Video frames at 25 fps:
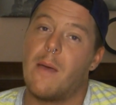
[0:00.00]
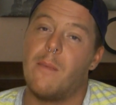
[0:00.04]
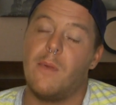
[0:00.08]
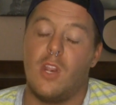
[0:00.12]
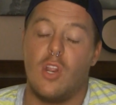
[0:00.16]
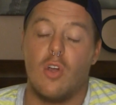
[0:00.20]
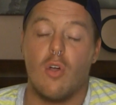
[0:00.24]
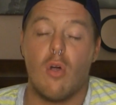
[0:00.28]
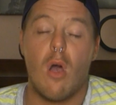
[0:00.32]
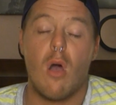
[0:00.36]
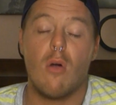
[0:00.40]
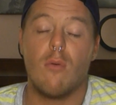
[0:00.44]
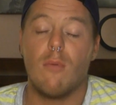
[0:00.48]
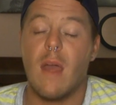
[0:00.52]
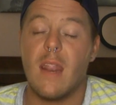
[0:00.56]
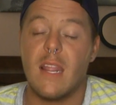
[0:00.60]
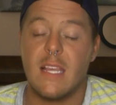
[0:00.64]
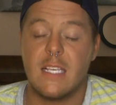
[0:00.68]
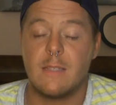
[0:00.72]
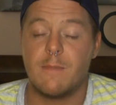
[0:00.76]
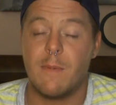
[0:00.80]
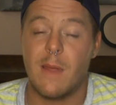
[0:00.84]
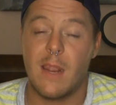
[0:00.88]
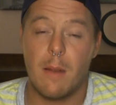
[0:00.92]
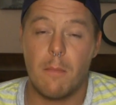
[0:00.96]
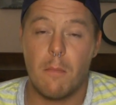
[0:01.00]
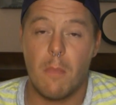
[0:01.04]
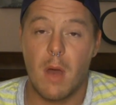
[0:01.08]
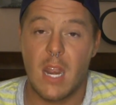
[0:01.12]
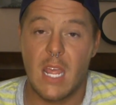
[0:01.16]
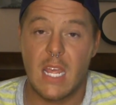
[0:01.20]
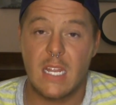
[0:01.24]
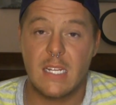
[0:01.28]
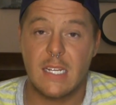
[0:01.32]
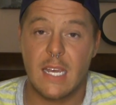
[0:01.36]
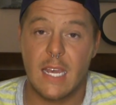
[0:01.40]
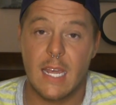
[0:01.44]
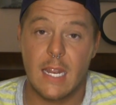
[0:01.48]
I mean, you're already spending
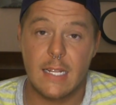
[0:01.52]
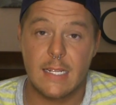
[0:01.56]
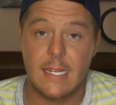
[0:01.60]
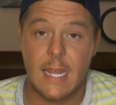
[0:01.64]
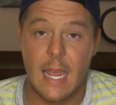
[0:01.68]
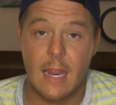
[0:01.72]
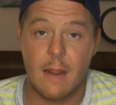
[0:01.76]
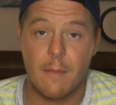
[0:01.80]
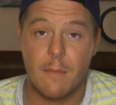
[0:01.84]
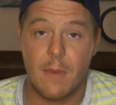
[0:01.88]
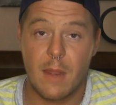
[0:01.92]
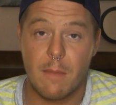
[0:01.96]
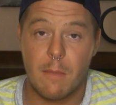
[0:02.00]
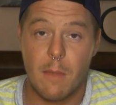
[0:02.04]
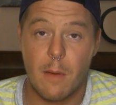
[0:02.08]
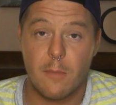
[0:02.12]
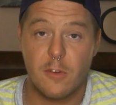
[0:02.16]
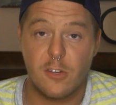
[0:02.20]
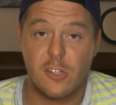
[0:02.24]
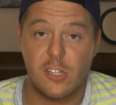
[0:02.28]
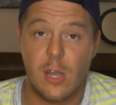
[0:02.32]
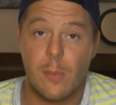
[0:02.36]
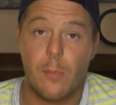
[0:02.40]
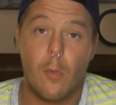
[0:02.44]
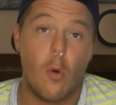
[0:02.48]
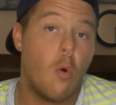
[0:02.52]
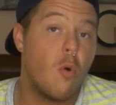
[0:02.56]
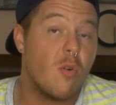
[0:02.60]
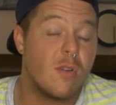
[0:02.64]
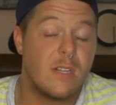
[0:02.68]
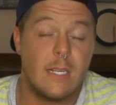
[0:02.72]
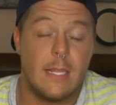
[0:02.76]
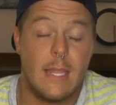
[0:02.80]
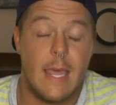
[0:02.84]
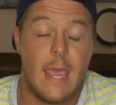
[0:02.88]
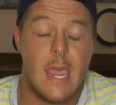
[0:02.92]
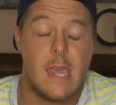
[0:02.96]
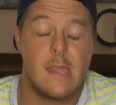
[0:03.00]
money to get a tanning bed membership or
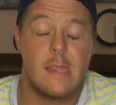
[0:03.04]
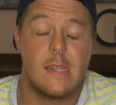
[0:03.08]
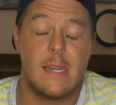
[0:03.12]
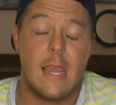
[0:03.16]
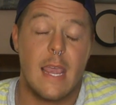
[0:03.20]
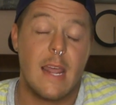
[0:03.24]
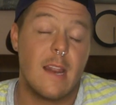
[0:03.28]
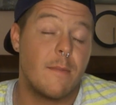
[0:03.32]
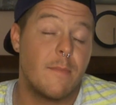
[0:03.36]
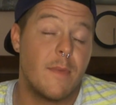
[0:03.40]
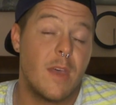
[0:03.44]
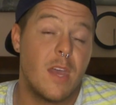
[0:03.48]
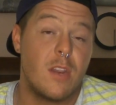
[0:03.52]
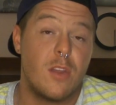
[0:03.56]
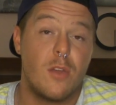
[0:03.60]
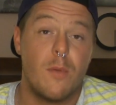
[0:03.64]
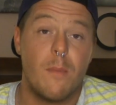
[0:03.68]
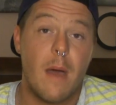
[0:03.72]
to lay in a tanning bed.